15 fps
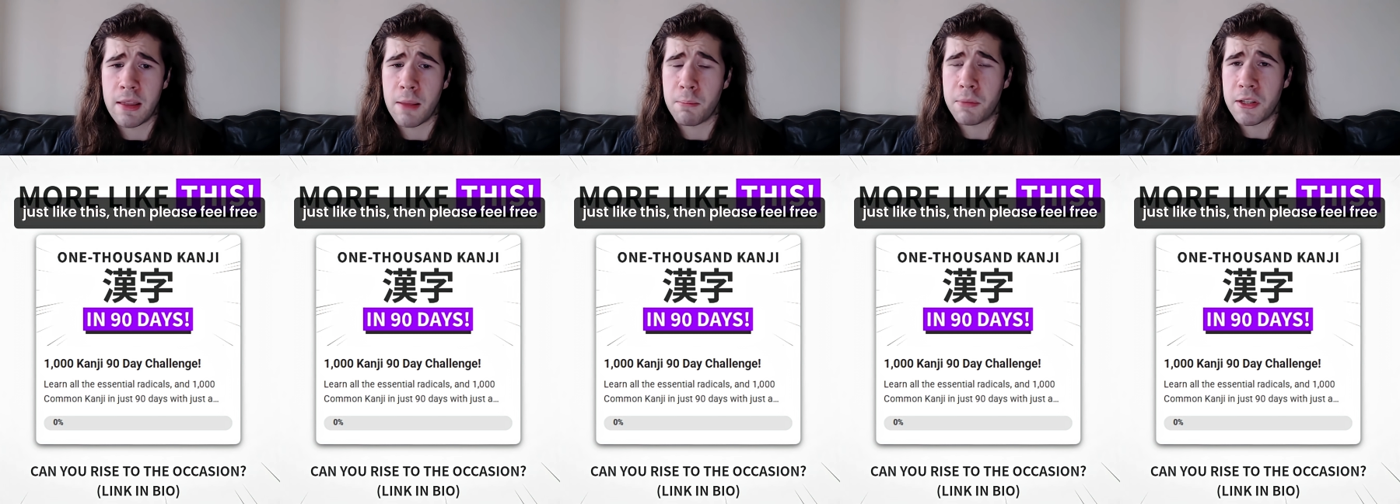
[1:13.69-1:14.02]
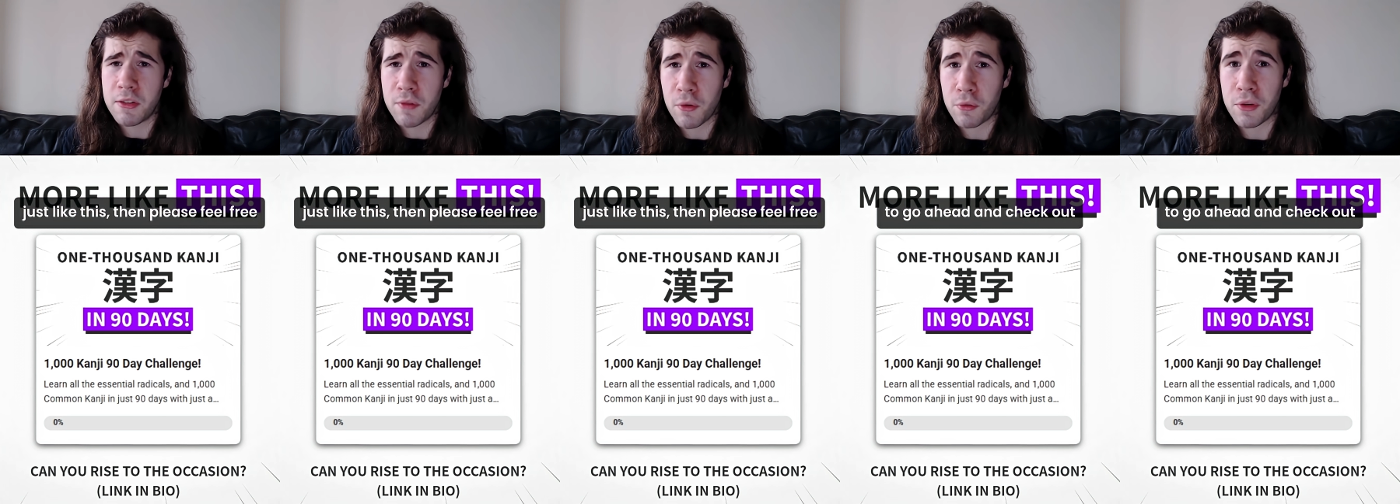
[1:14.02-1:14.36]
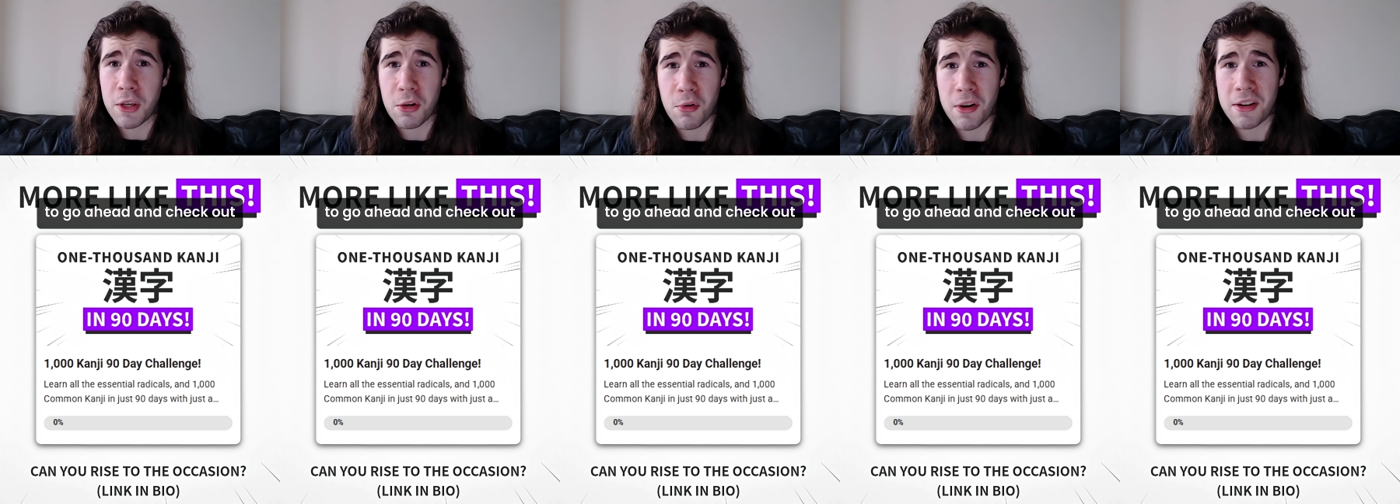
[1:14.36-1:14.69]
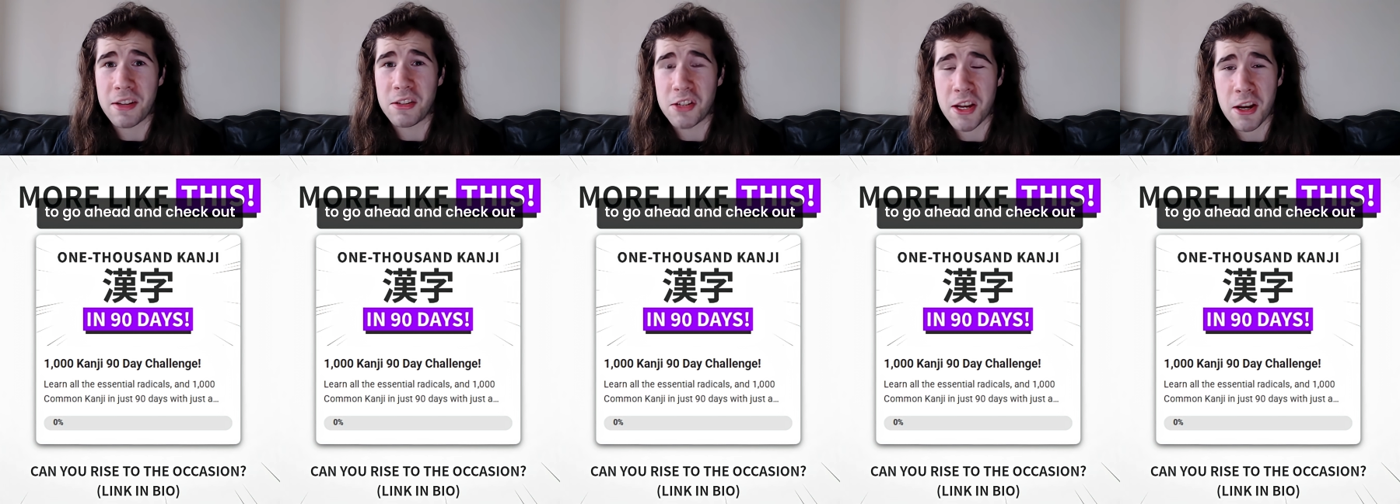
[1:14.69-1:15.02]
then please feel free to go
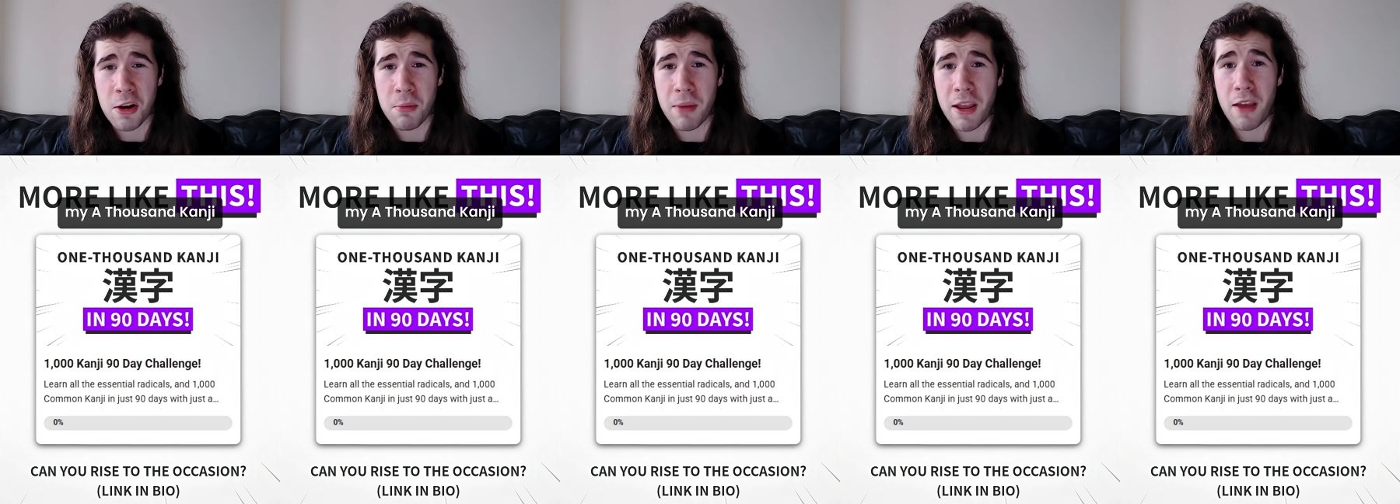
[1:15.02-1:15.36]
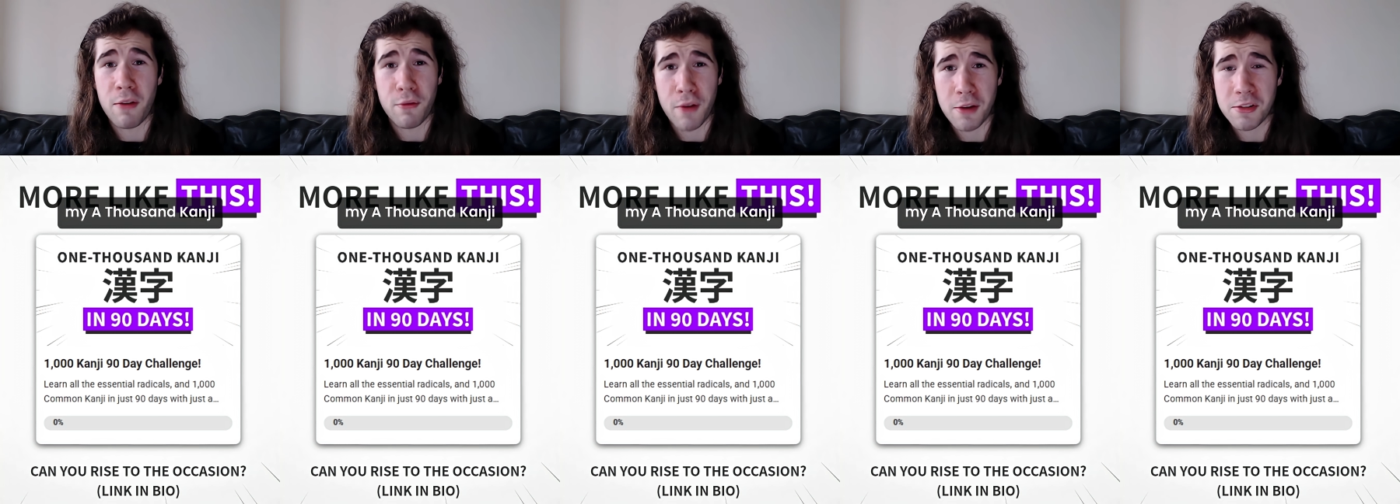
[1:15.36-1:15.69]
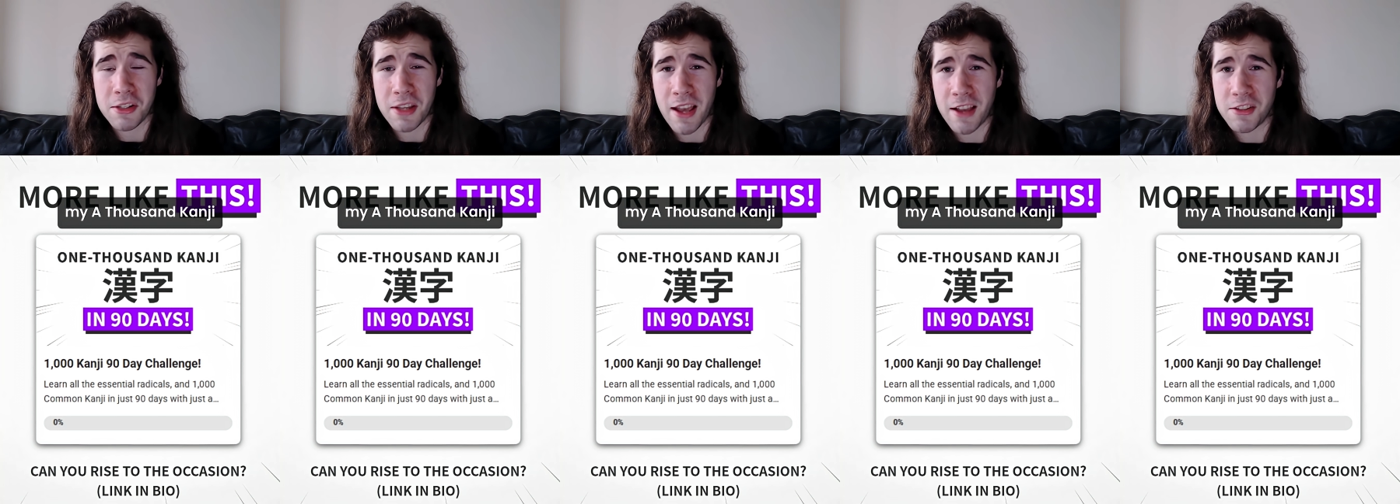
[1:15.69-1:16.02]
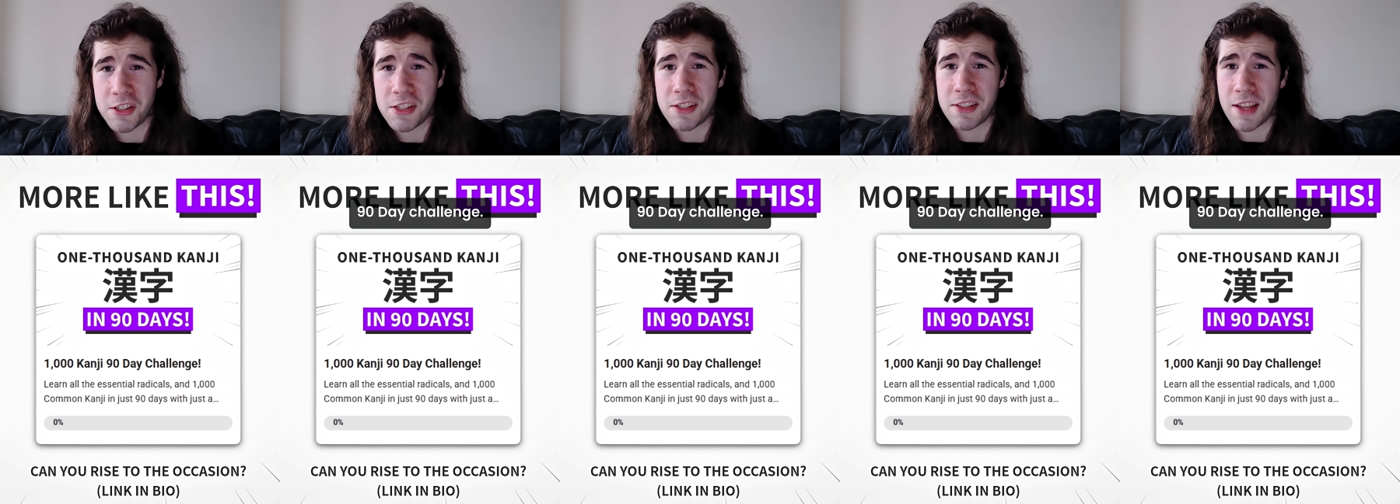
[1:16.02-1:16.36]
ahead and check out my 1000
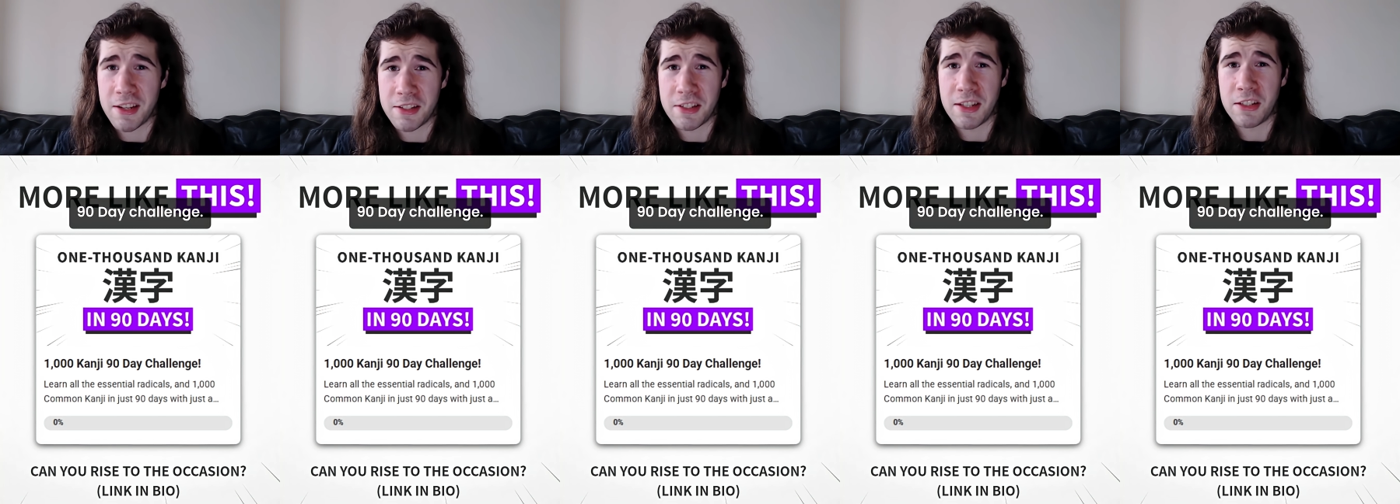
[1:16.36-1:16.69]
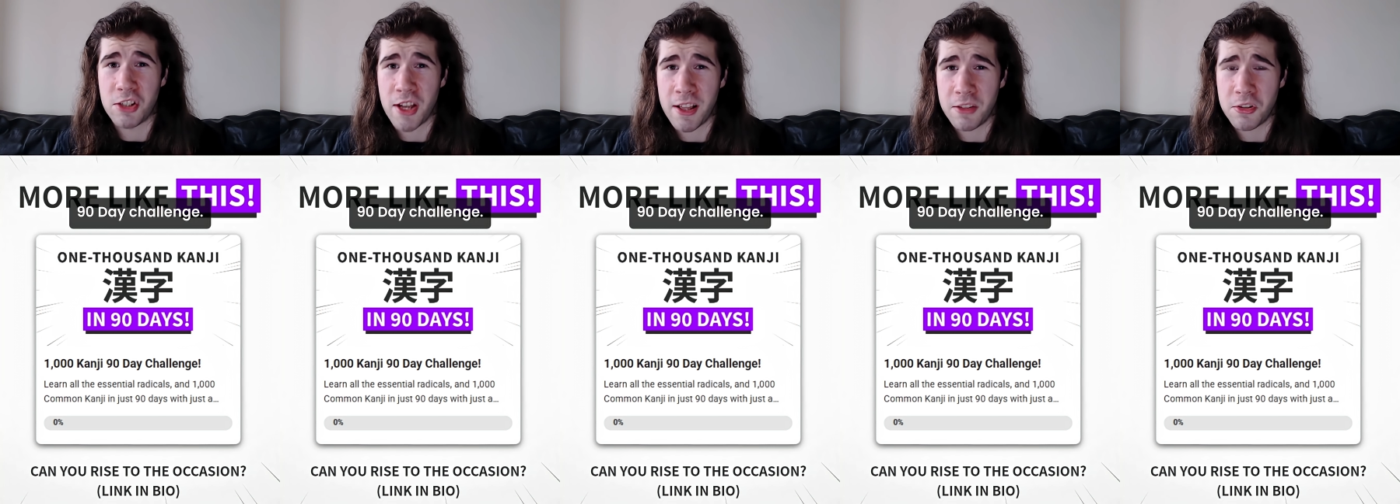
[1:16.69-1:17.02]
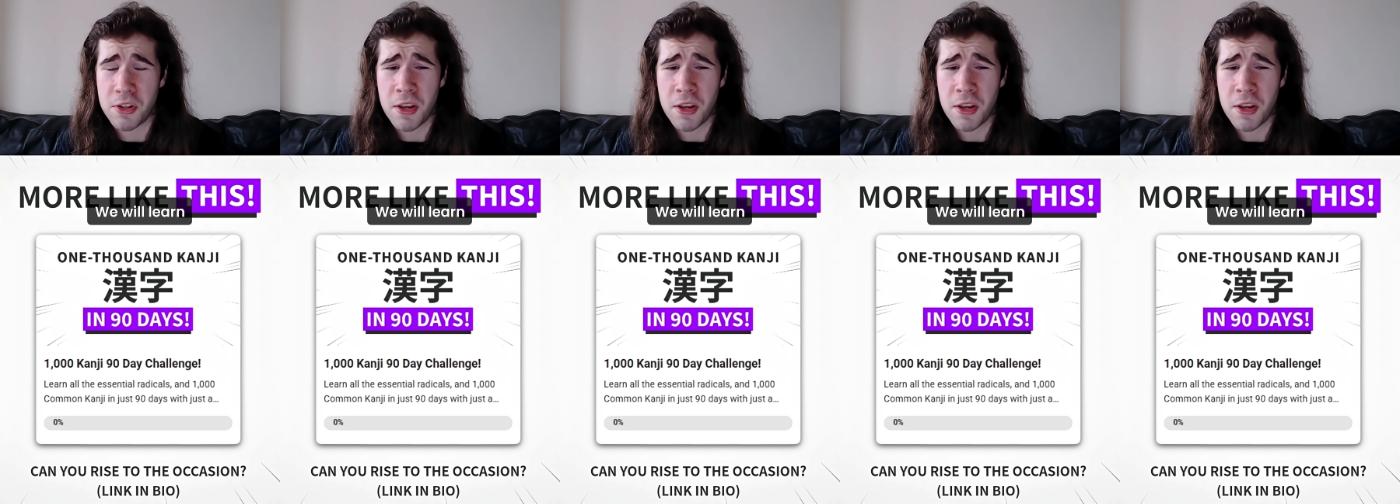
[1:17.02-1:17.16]
kanji 90-day challenge,